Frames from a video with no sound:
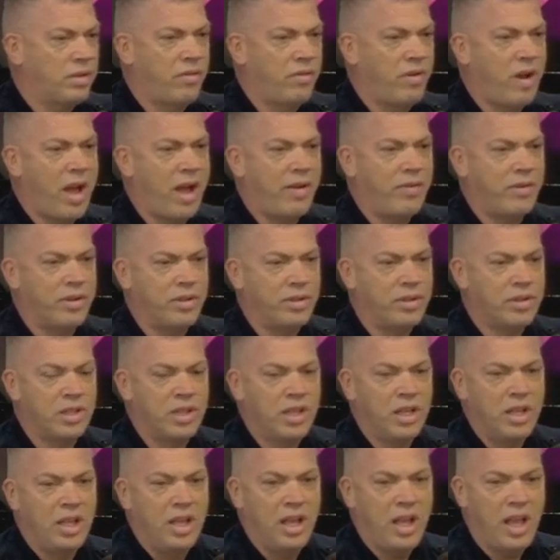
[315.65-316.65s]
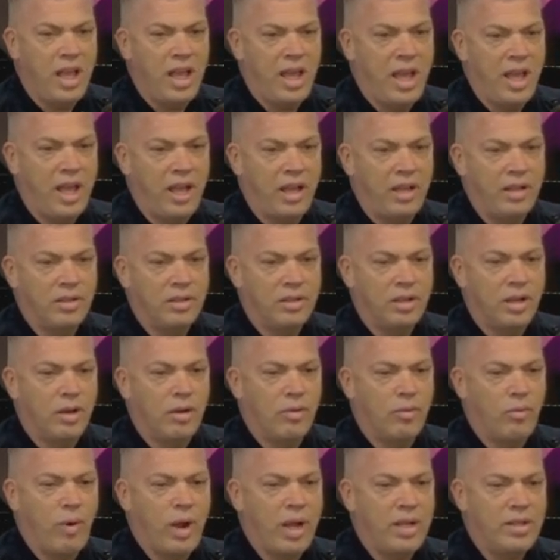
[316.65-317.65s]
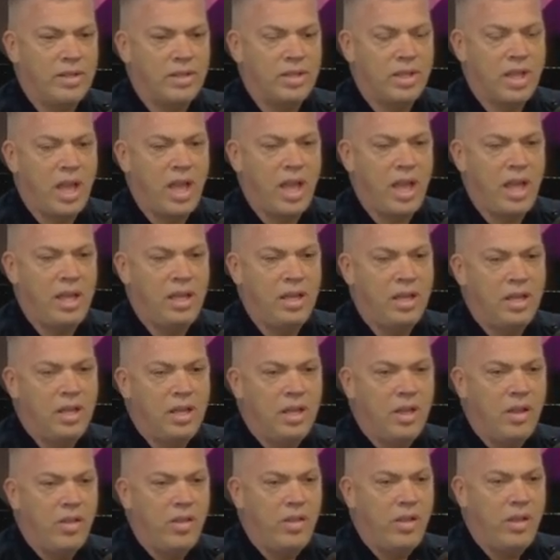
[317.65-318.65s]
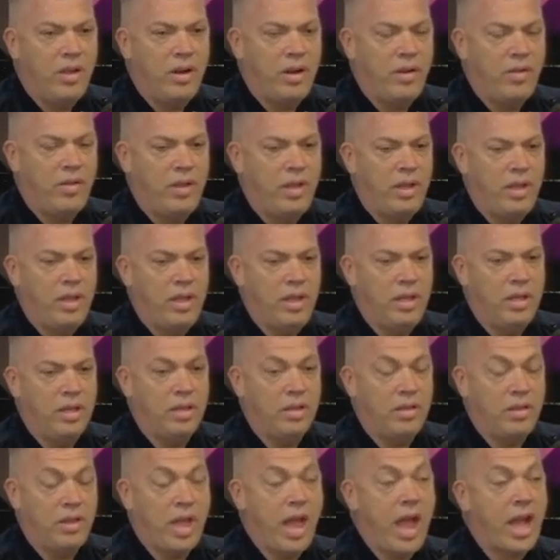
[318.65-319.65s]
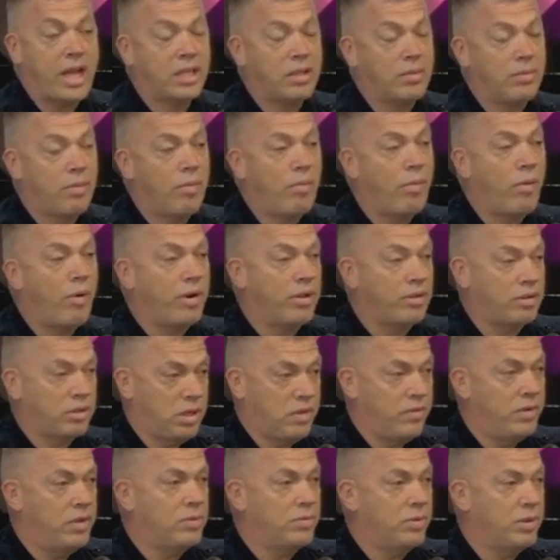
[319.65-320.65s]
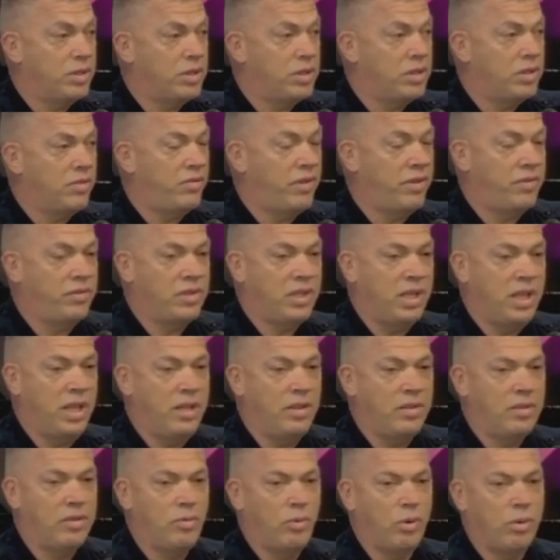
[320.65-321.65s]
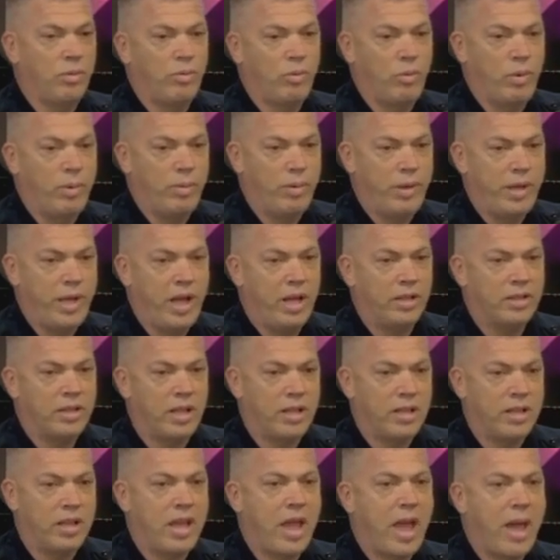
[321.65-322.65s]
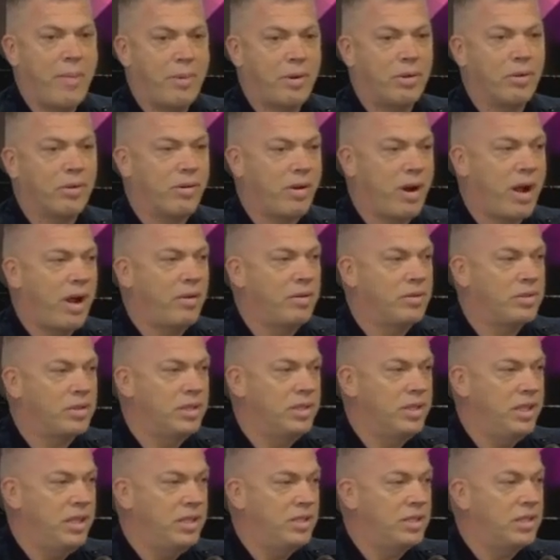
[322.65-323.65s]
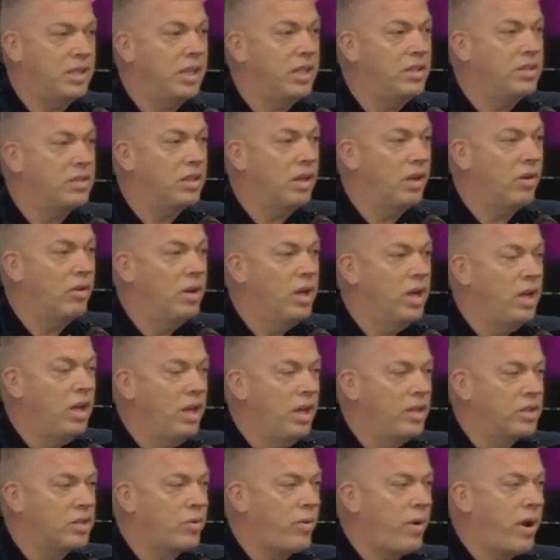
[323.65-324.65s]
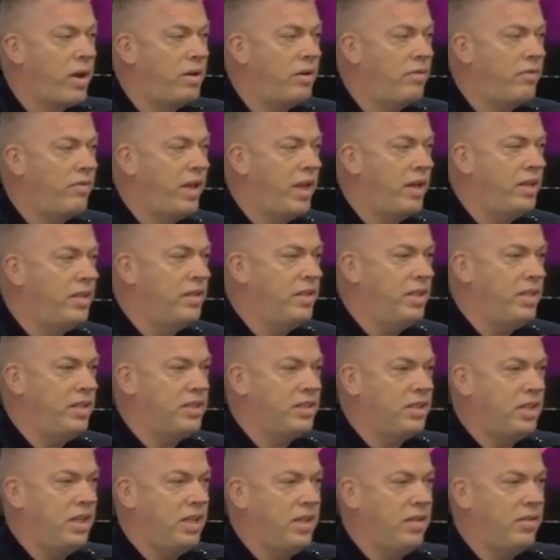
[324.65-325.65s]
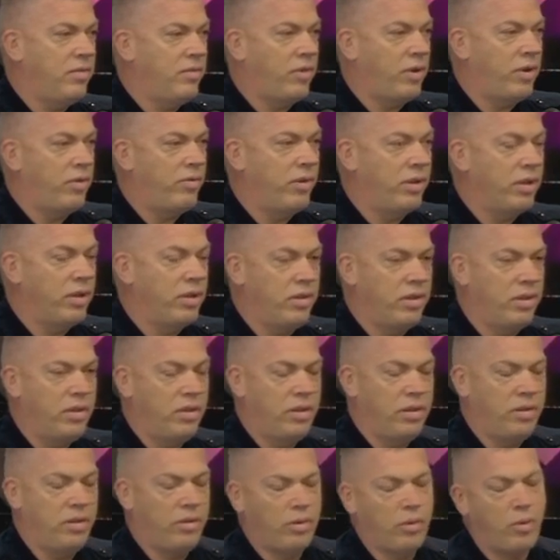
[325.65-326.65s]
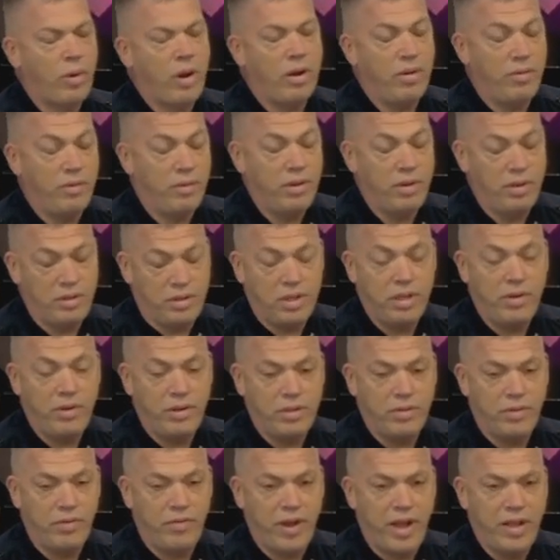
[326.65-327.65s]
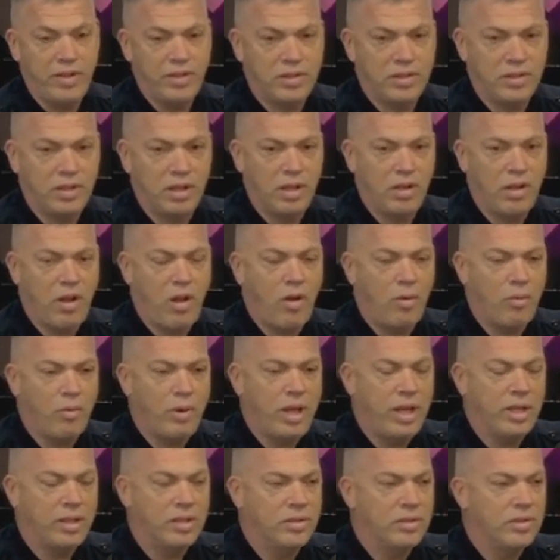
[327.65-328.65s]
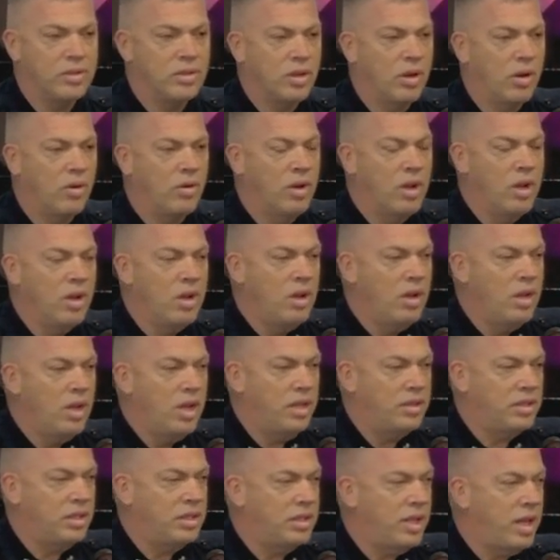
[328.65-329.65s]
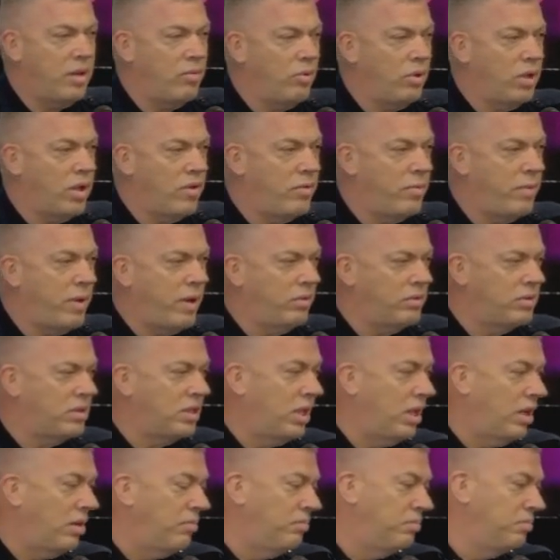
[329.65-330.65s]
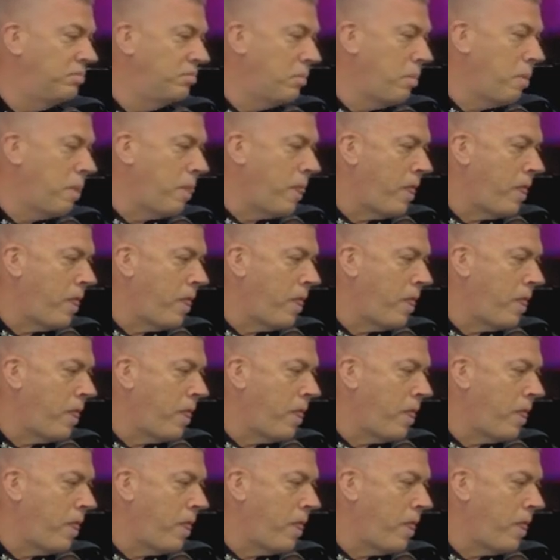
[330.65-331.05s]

survivors. And Wednesday, the Action Memorial Service, which is the 15th, will be held on Capitol grounds in D.C. So it's quite an event in D.C., really quite a series of events all week. And so, as I said, we'll have about, I